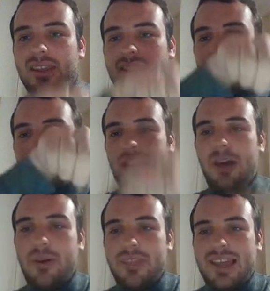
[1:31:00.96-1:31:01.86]
and then they will
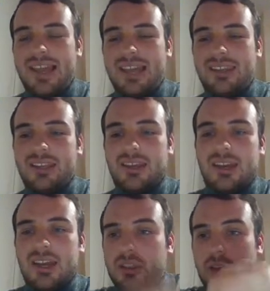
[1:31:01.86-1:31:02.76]
lower their landing
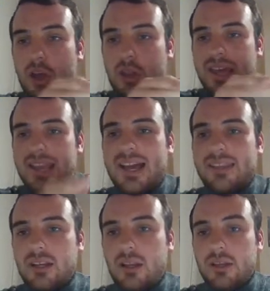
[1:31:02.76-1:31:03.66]
gear and turn their
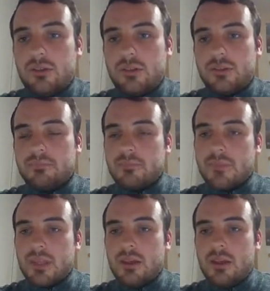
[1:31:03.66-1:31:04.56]
landing light on.
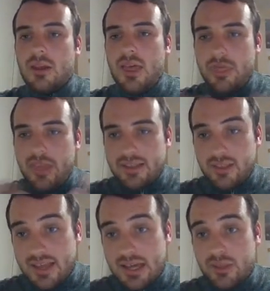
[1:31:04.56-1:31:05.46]

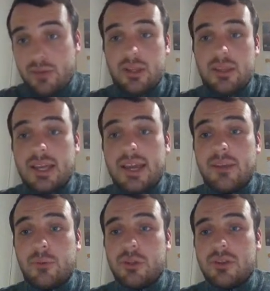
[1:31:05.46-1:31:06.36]
That is how they will
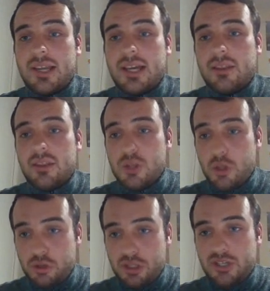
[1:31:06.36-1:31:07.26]
indicate they want you to land.
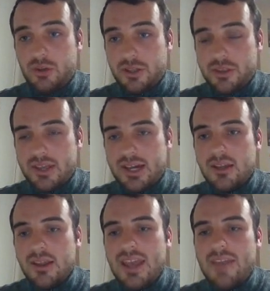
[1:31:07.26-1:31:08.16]
You should acknowledge
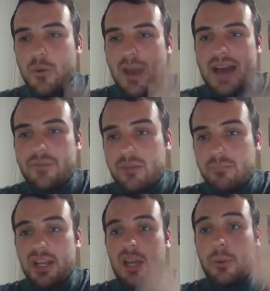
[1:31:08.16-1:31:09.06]
that. If you have
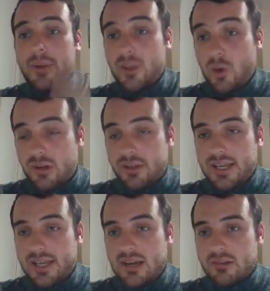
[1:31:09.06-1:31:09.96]
it by lowering your
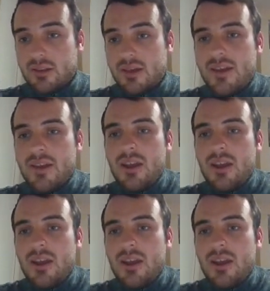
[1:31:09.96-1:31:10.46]
undercarriage